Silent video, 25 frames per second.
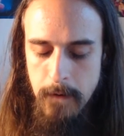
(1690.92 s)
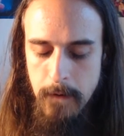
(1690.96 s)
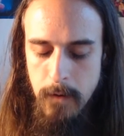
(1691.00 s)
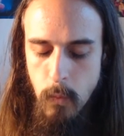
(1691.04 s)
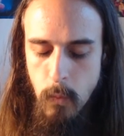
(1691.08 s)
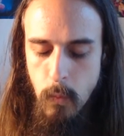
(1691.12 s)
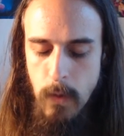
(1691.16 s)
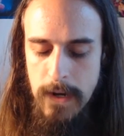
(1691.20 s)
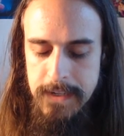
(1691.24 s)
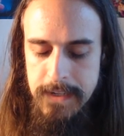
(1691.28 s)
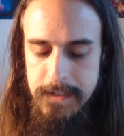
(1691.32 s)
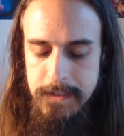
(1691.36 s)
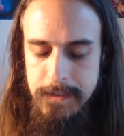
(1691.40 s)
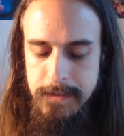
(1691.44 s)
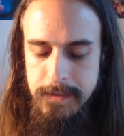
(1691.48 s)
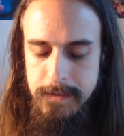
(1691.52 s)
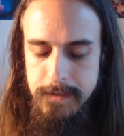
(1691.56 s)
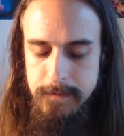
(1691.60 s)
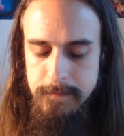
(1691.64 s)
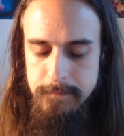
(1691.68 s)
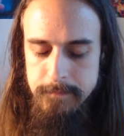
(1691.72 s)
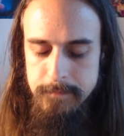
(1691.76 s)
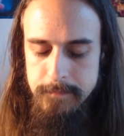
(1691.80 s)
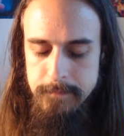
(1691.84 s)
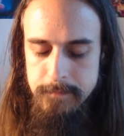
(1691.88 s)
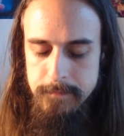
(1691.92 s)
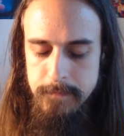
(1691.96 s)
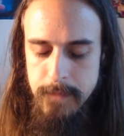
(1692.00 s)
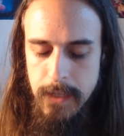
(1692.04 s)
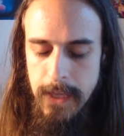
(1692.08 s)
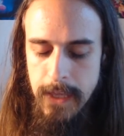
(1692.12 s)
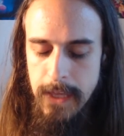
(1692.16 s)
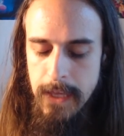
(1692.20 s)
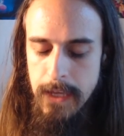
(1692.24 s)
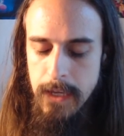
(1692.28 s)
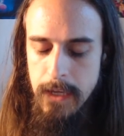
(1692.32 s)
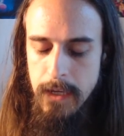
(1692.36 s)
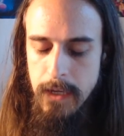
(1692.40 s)
white.
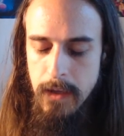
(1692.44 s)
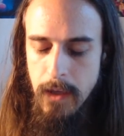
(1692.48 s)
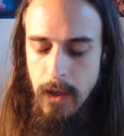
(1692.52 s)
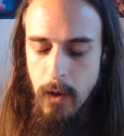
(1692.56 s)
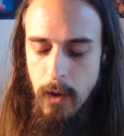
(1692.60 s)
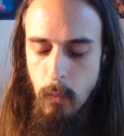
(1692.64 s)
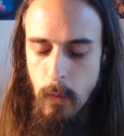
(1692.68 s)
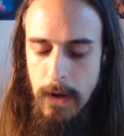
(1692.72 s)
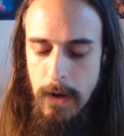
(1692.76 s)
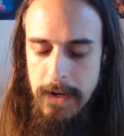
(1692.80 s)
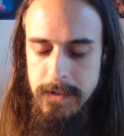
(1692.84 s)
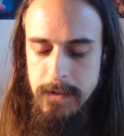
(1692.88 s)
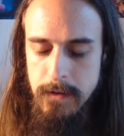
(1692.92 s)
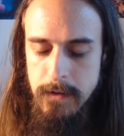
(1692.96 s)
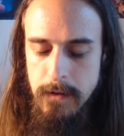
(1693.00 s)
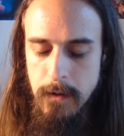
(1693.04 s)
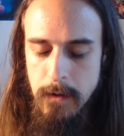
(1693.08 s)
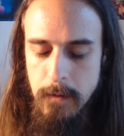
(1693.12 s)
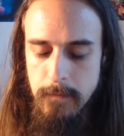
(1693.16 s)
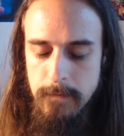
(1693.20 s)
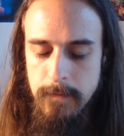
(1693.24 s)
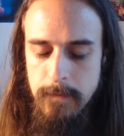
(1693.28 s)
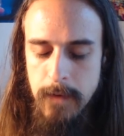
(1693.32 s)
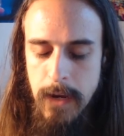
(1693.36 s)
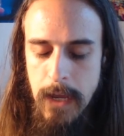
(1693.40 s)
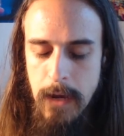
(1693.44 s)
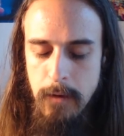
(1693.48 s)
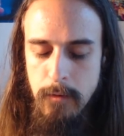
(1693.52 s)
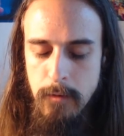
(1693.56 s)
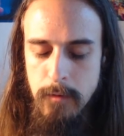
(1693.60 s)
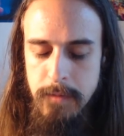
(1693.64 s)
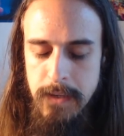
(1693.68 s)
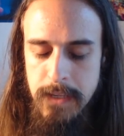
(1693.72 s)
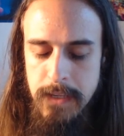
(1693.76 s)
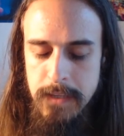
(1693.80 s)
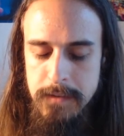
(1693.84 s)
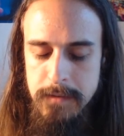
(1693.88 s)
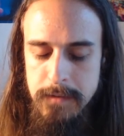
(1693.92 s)
A white flower
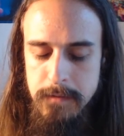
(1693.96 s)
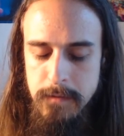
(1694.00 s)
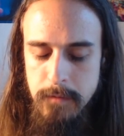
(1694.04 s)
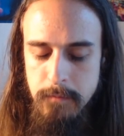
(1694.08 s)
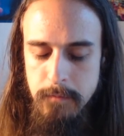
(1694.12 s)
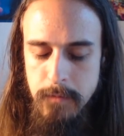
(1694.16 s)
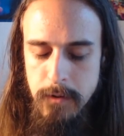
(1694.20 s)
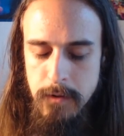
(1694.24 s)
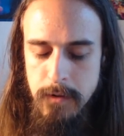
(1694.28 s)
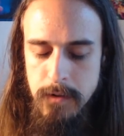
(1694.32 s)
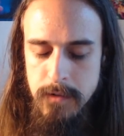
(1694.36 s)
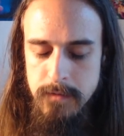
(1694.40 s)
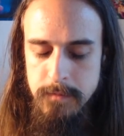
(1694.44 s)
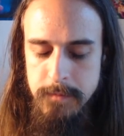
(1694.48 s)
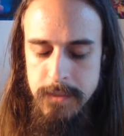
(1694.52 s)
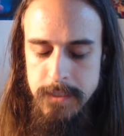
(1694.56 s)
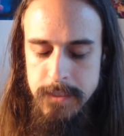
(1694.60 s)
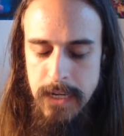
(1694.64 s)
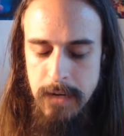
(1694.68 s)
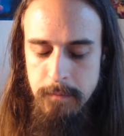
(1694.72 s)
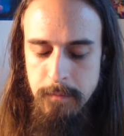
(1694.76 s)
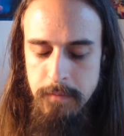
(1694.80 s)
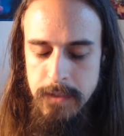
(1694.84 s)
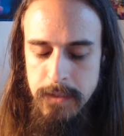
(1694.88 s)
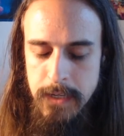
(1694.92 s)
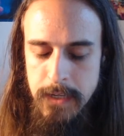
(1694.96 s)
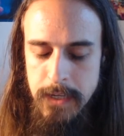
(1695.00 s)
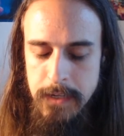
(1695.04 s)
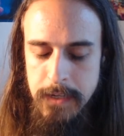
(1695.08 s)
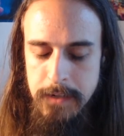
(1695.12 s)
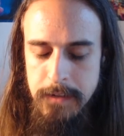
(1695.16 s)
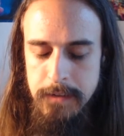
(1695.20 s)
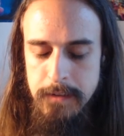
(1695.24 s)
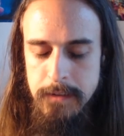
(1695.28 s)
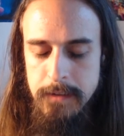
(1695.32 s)
begins to emerge in the top of the head,